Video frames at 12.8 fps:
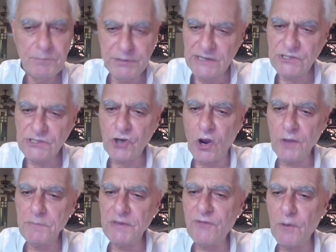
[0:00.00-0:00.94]
Please join
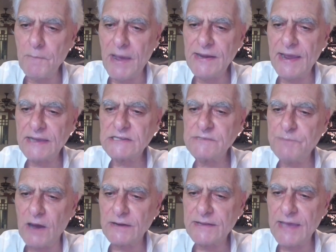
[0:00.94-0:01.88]
me for my next
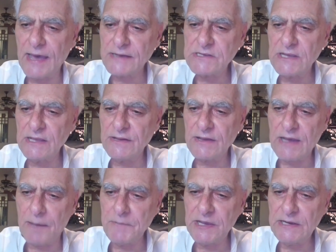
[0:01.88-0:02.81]
podcast in the
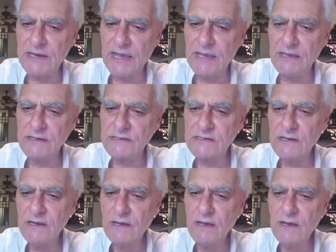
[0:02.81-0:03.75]
coming days.
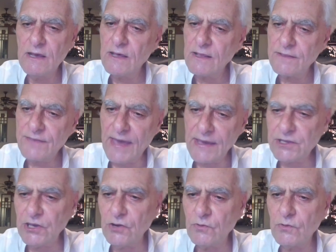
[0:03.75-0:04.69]
Thank
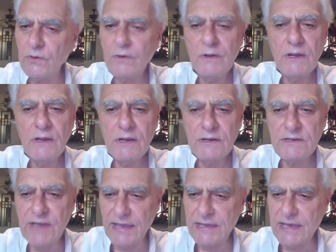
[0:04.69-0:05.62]
you.
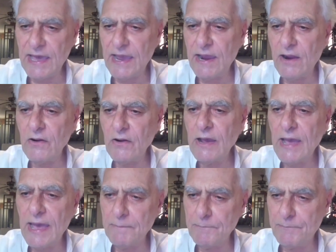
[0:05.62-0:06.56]
Take care
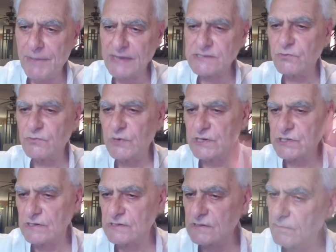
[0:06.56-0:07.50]
and best
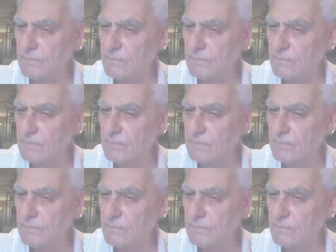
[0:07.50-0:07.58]
wishes.